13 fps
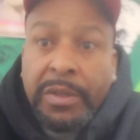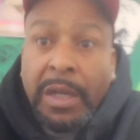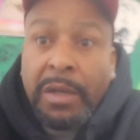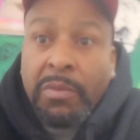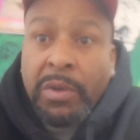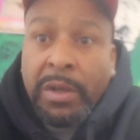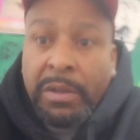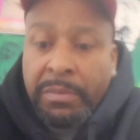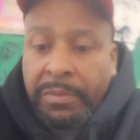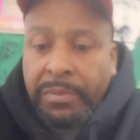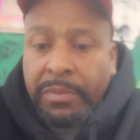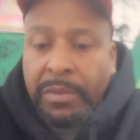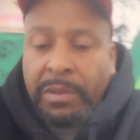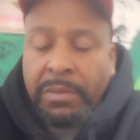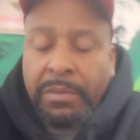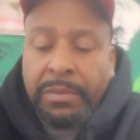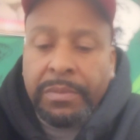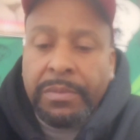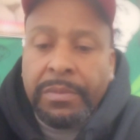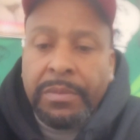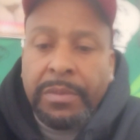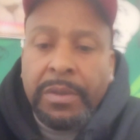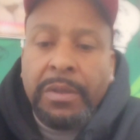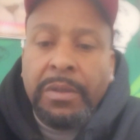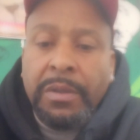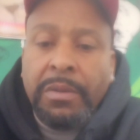Tank one of them.
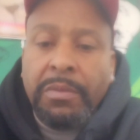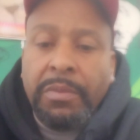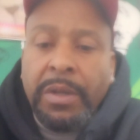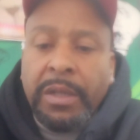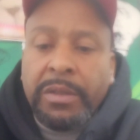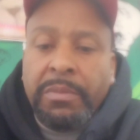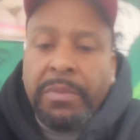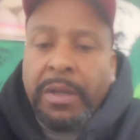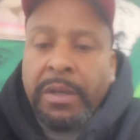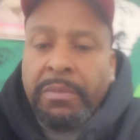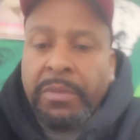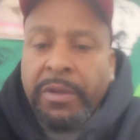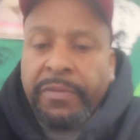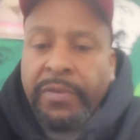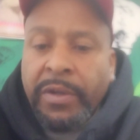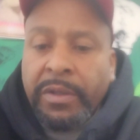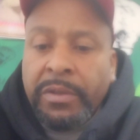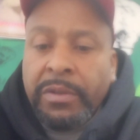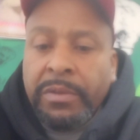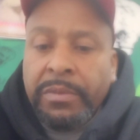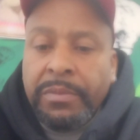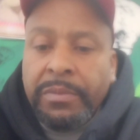We got some bad motherfuckers.